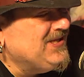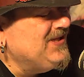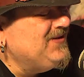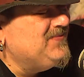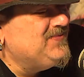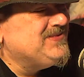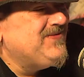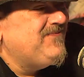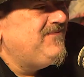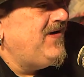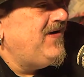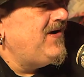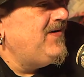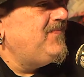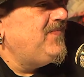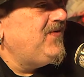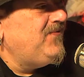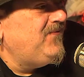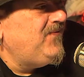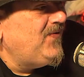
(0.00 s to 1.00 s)
was a very
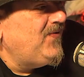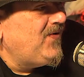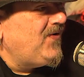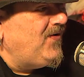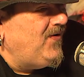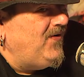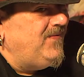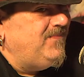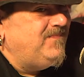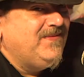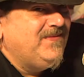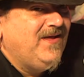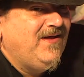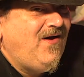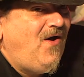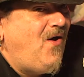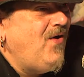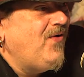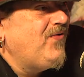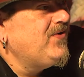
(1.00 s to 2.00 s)
beautiful girl. And
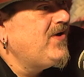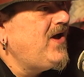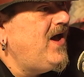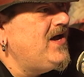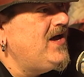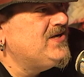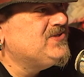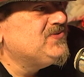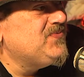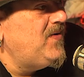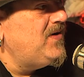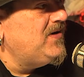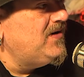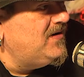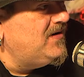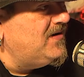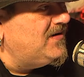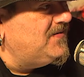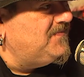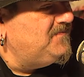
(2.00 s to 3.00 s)
all the guys
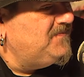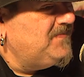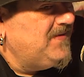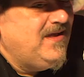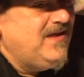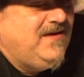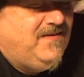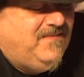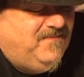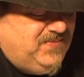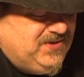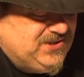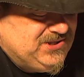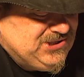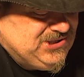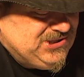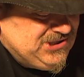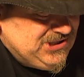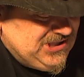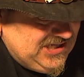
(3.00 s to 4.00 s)
wanted her, but
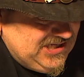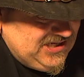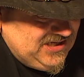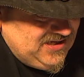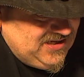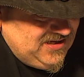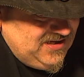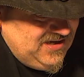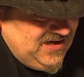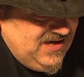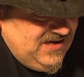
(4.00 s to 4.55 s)
she